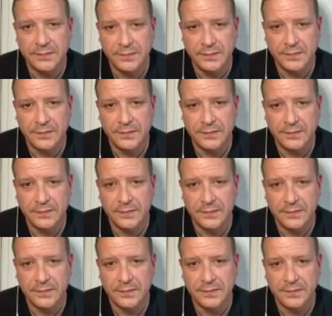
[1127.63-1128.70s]

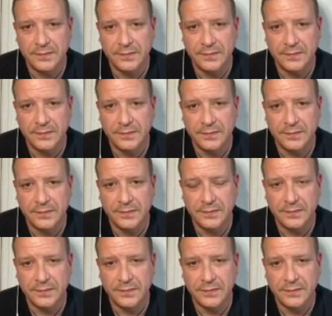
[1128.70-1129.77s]

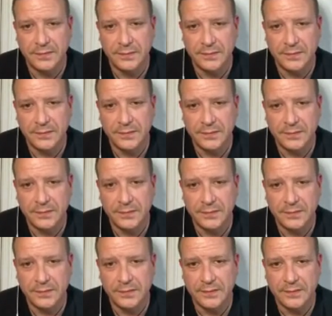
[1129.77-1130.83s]

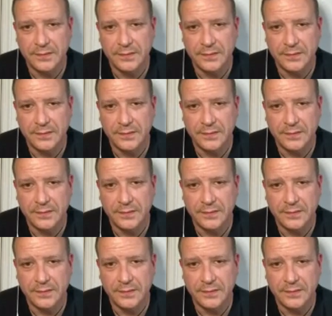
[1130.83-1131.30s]
(silent)